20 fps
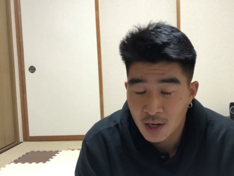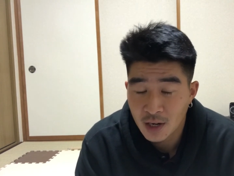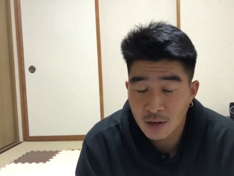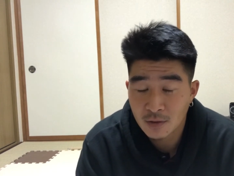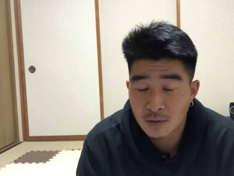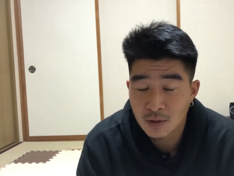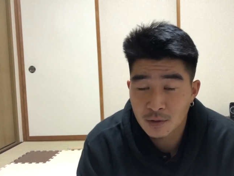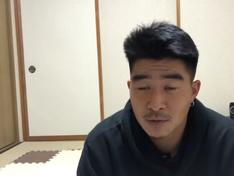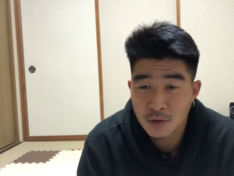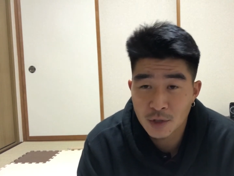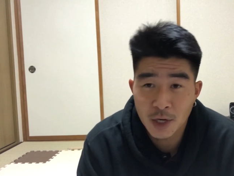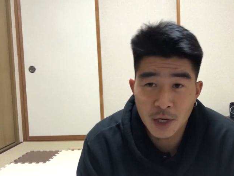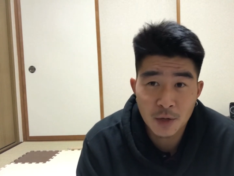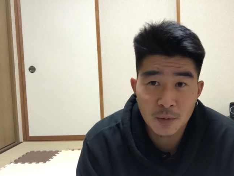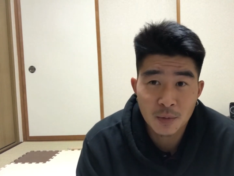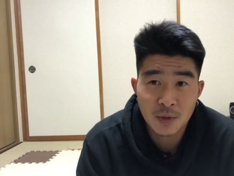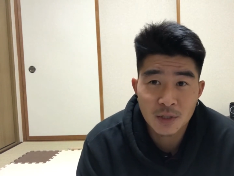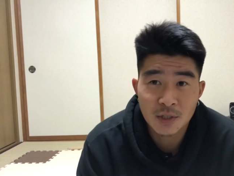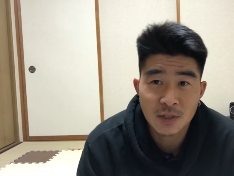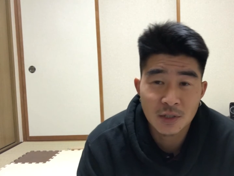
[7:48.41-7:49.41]
I've loved Dragon
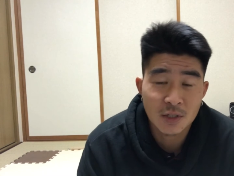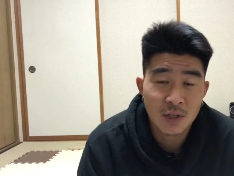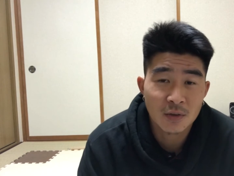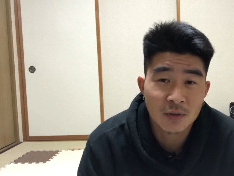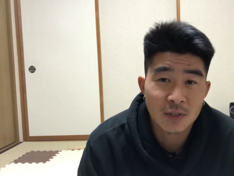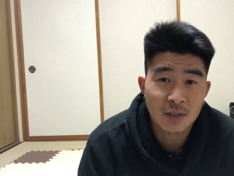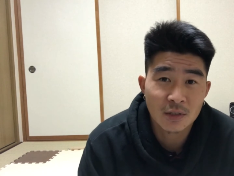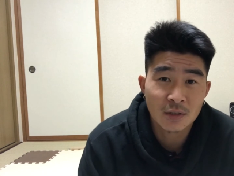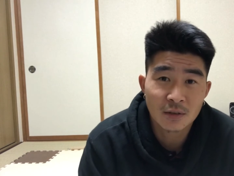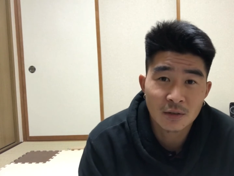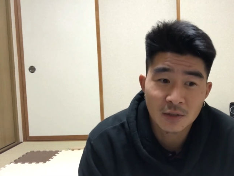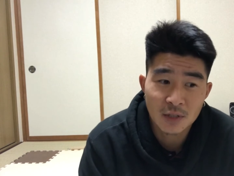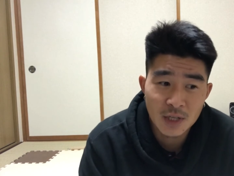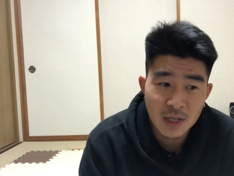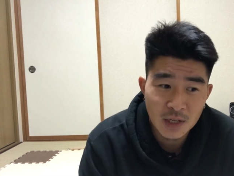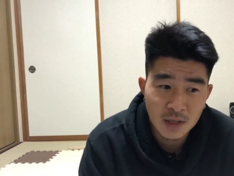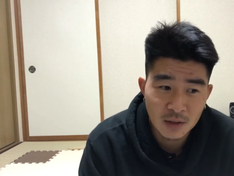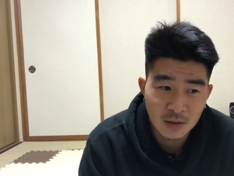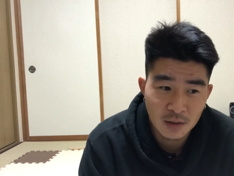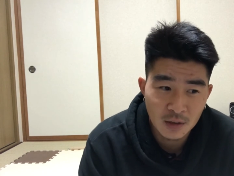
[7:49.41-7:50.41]
Ball since I was a little
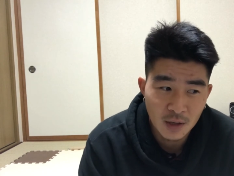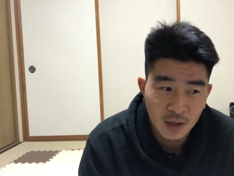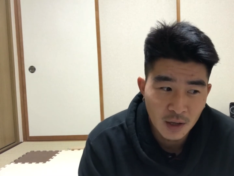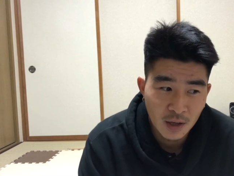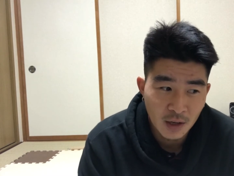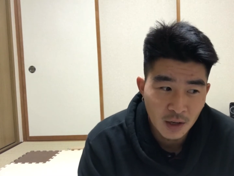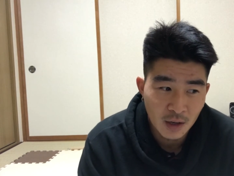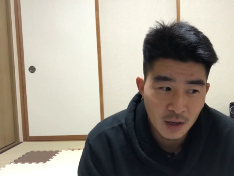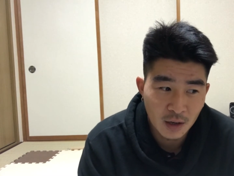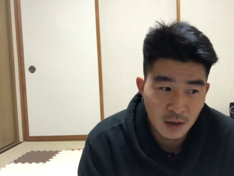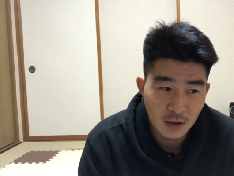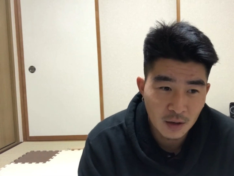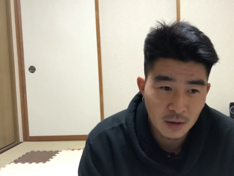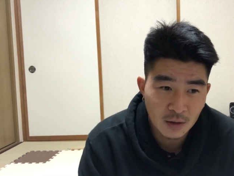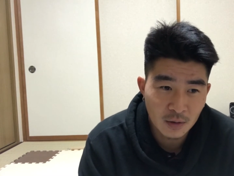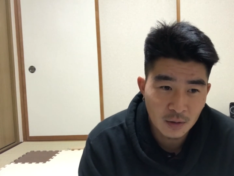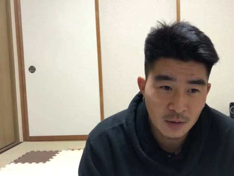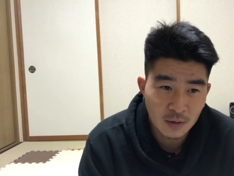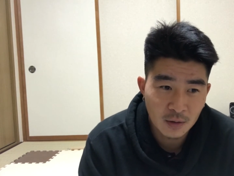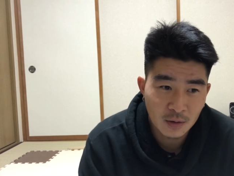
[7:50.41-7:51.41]
kid, and
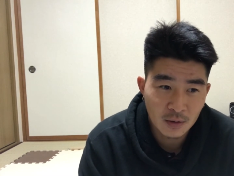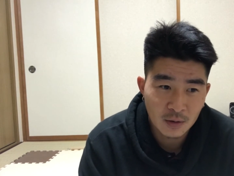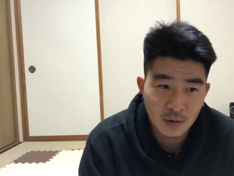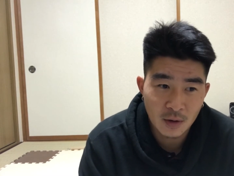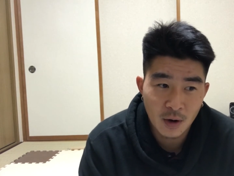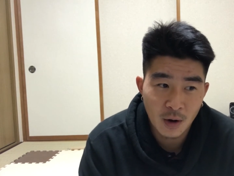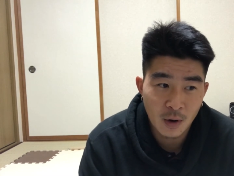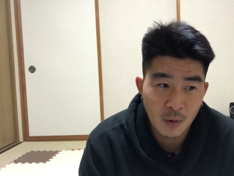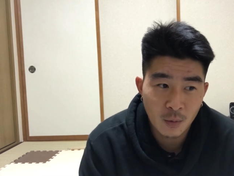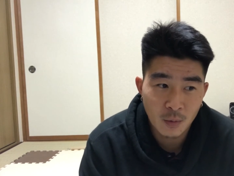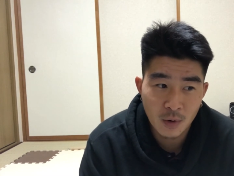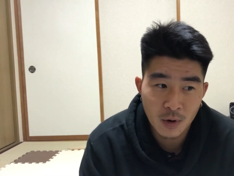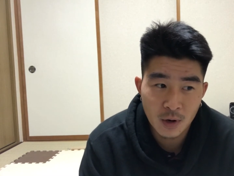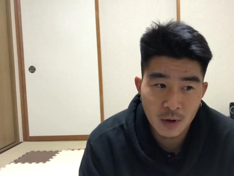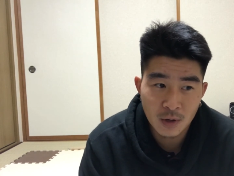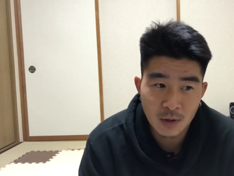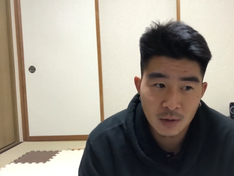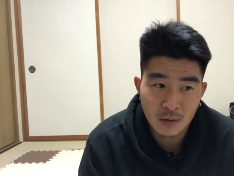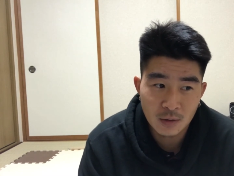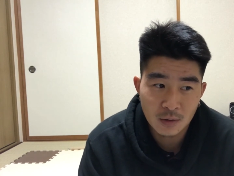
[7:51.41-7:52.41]
I wear
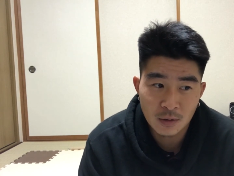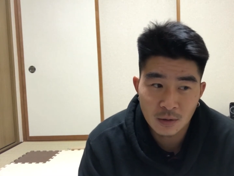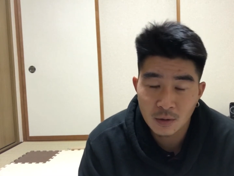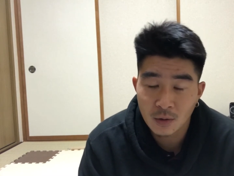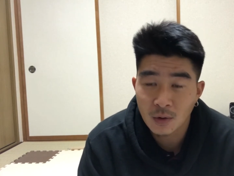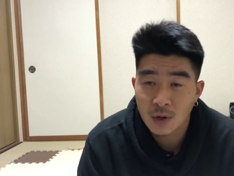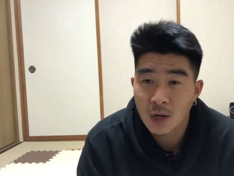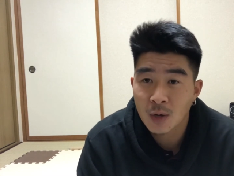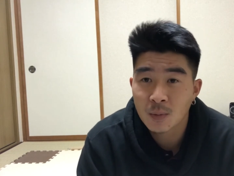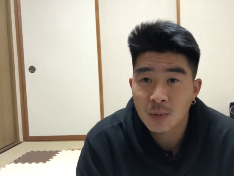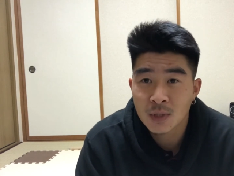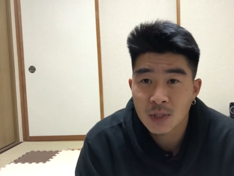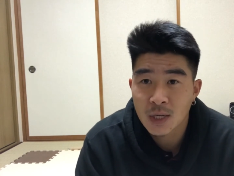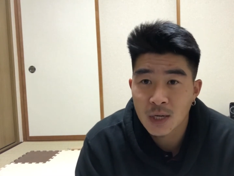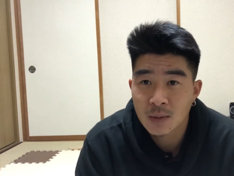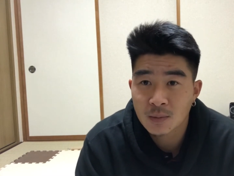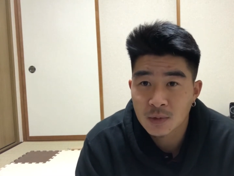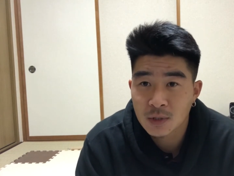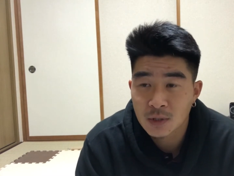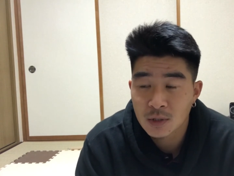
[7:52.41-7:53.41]
it, a couple
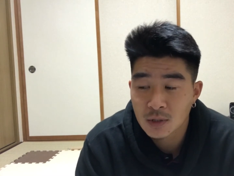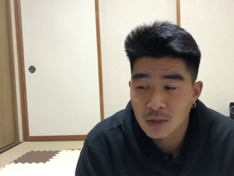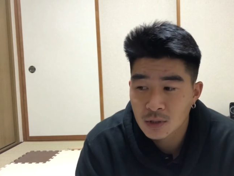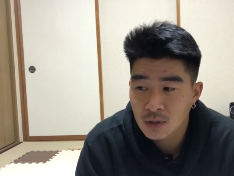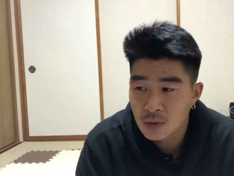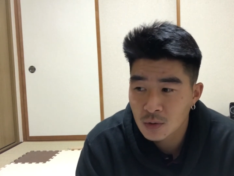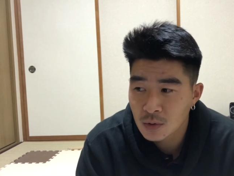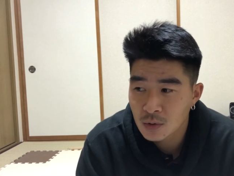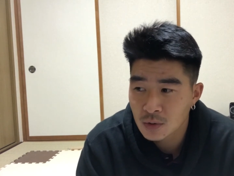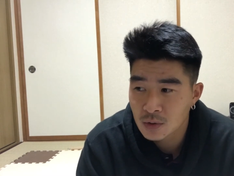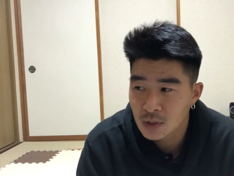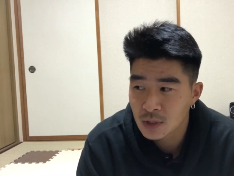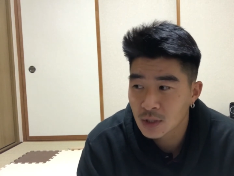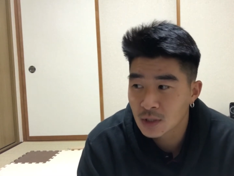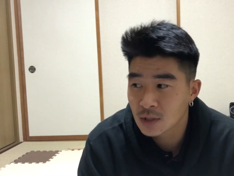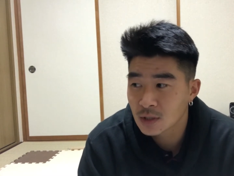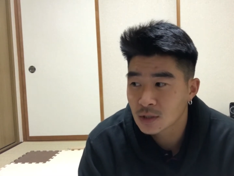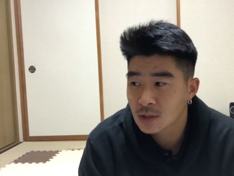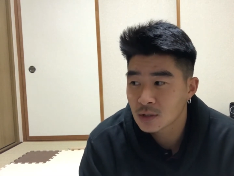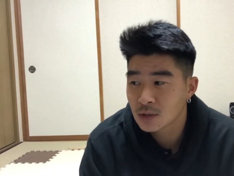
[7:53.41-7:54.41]
times to the schools, and
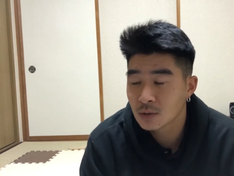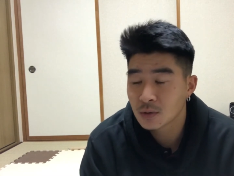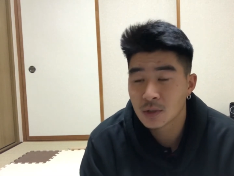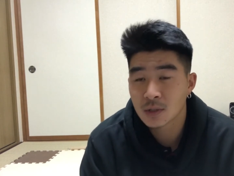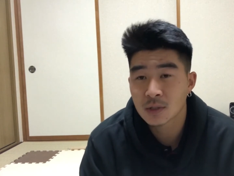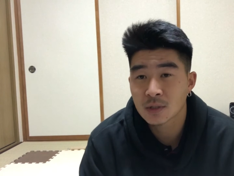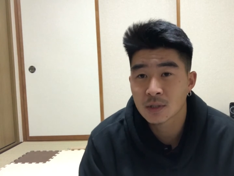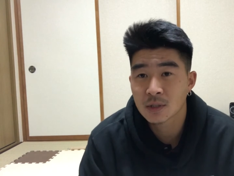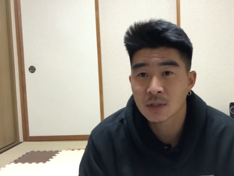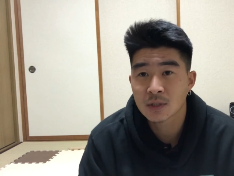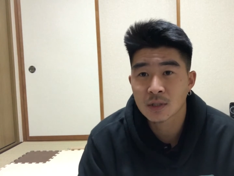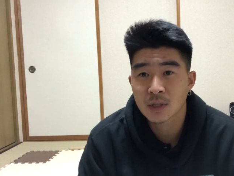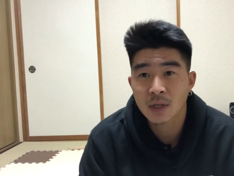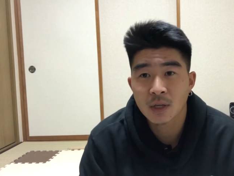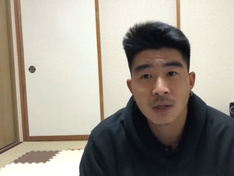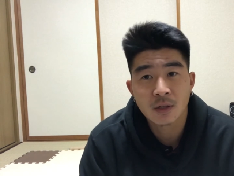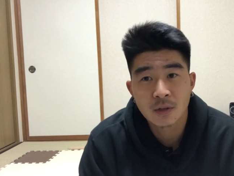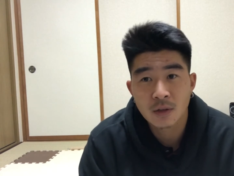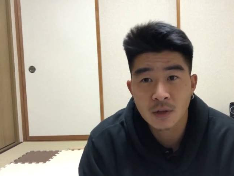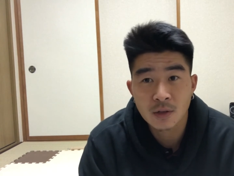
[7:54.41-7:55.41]
the students
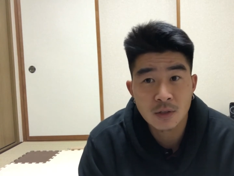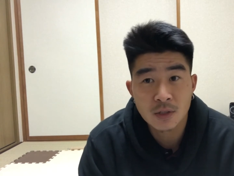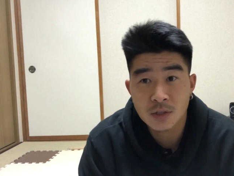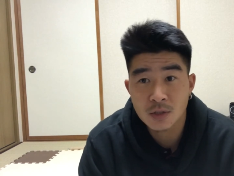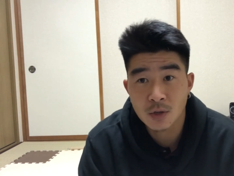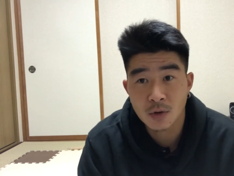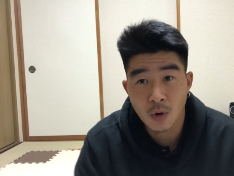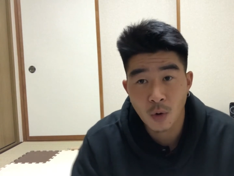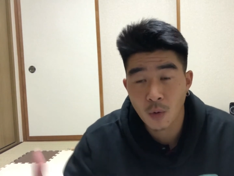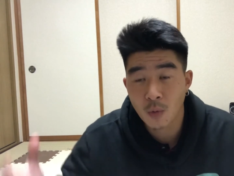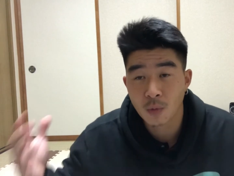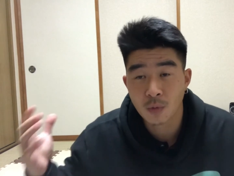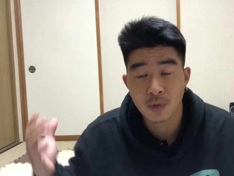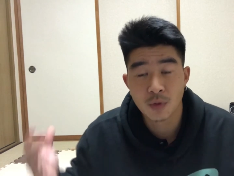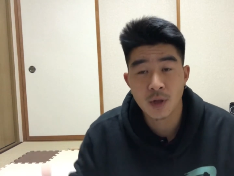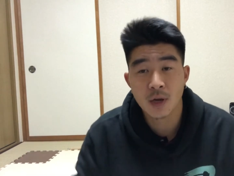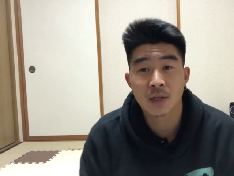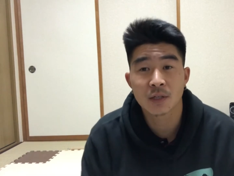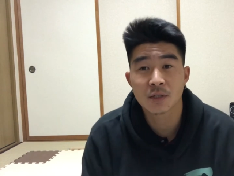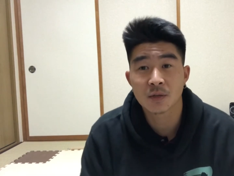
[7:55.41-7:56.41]
they just go
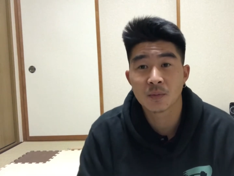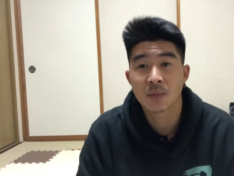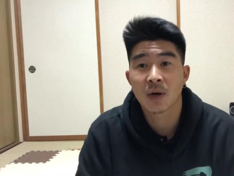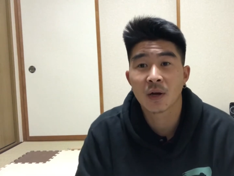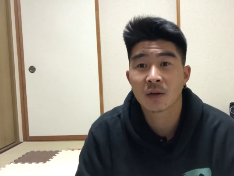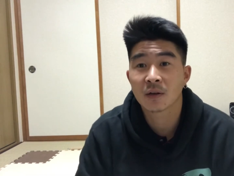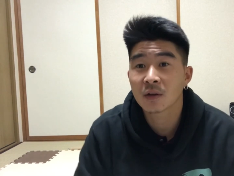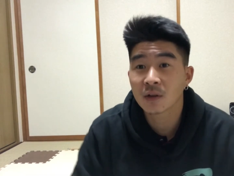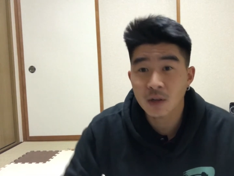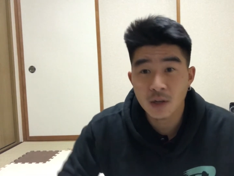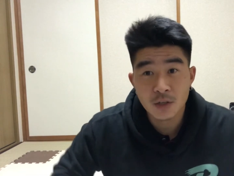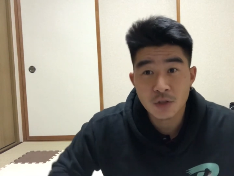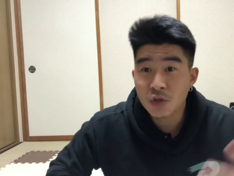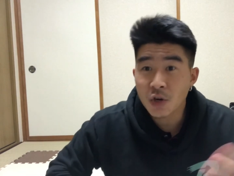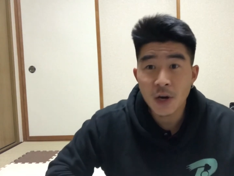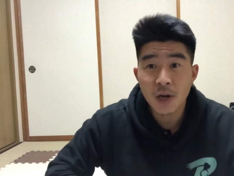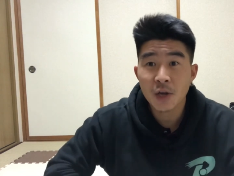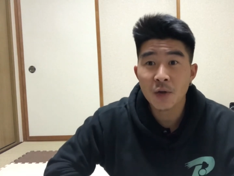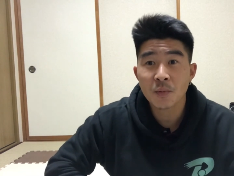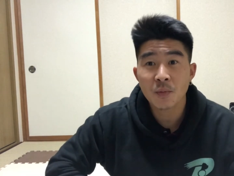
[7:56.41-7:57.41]
nuts about it. Like,
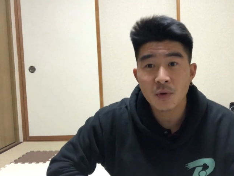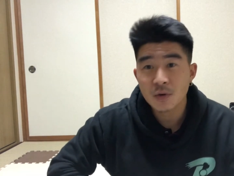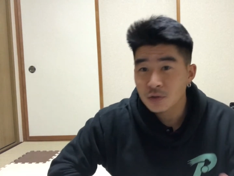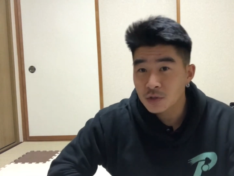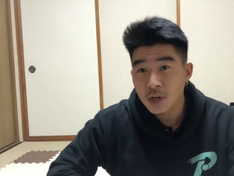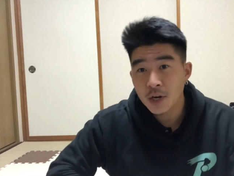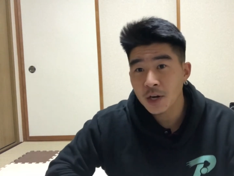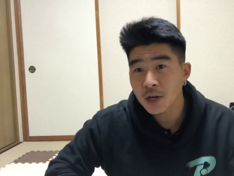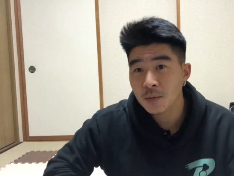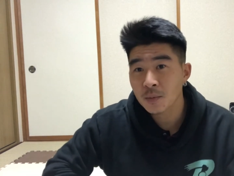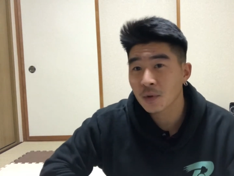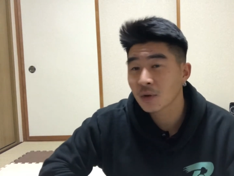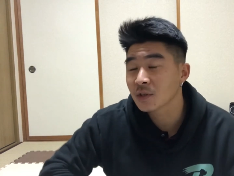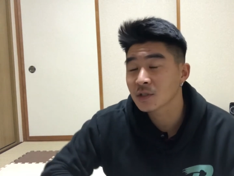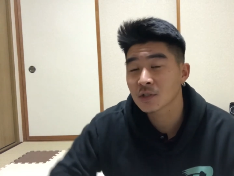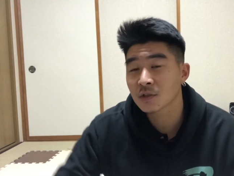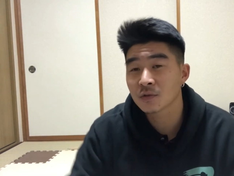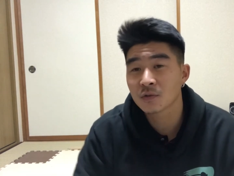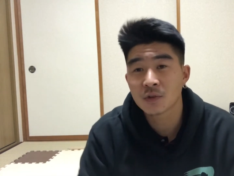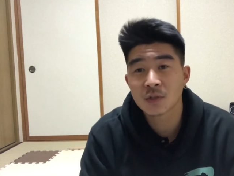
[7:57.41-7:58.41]
Dragon Ball, that's
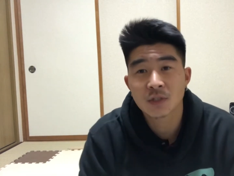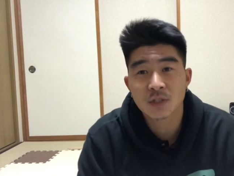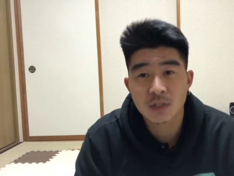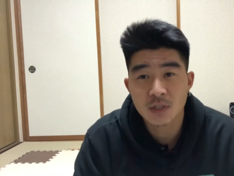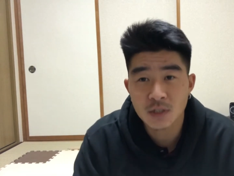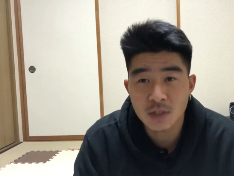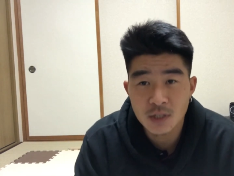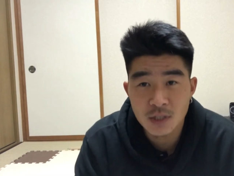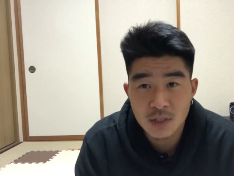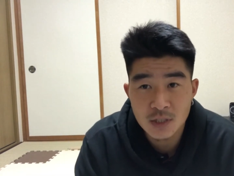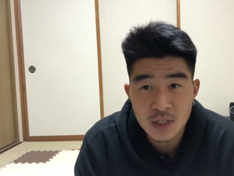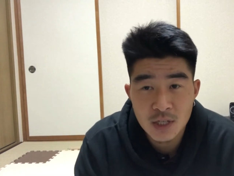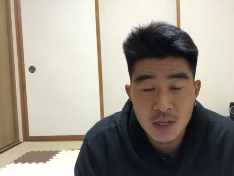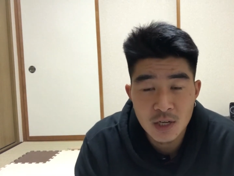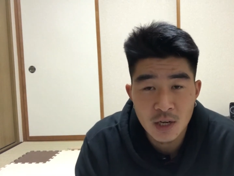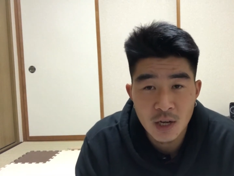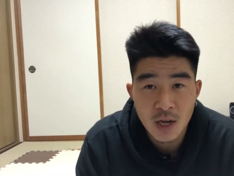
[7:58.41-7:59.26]
the first thing they see.